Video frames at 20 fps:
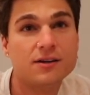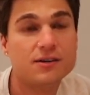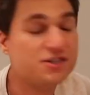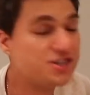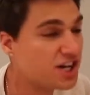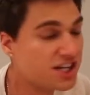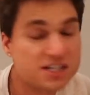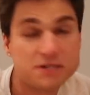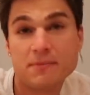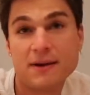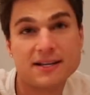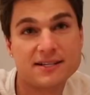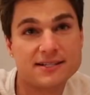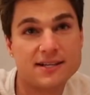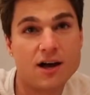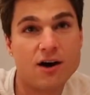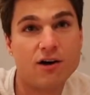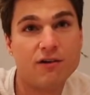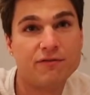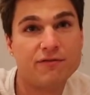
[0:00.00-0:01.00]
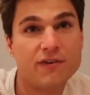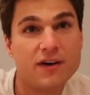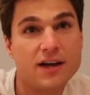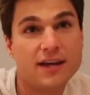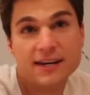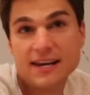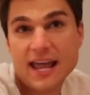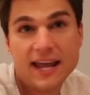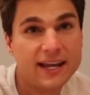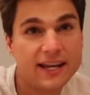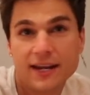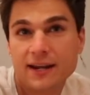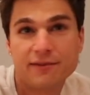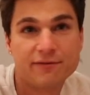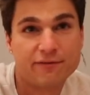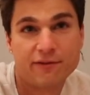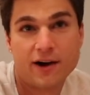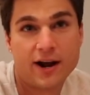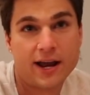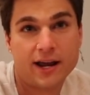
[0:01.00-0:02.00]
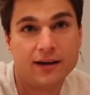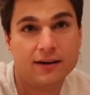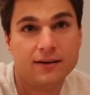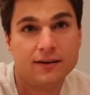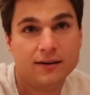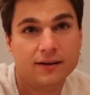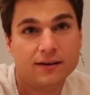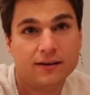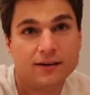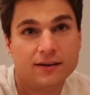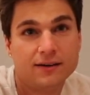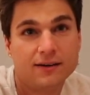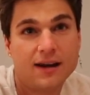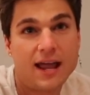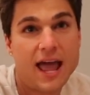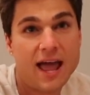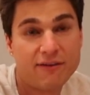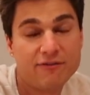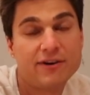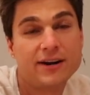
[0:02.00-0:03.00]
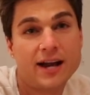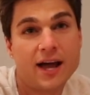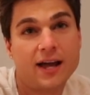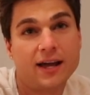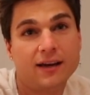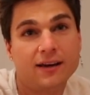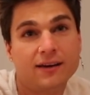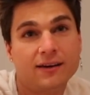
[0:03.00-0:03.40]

just myself, naked and afraid, every night.